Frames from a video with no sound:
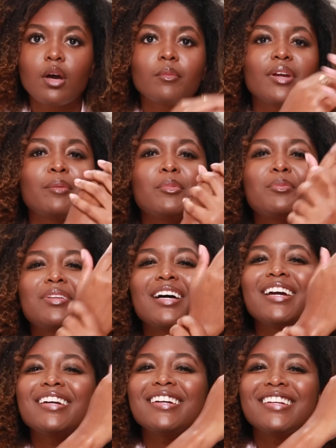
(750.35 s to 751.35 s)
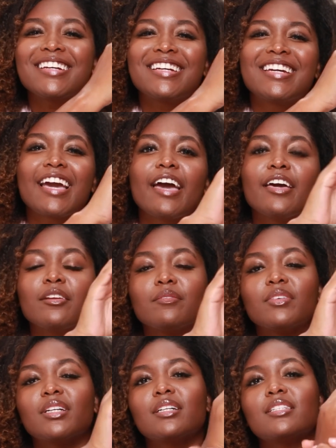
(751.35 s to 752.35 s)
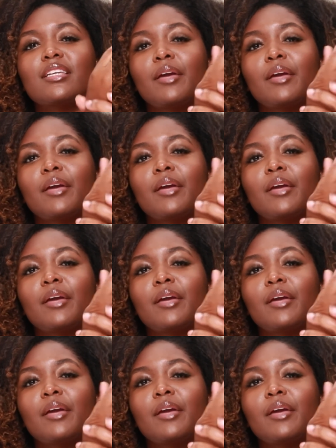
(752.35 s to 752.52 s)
but I'm applying it again because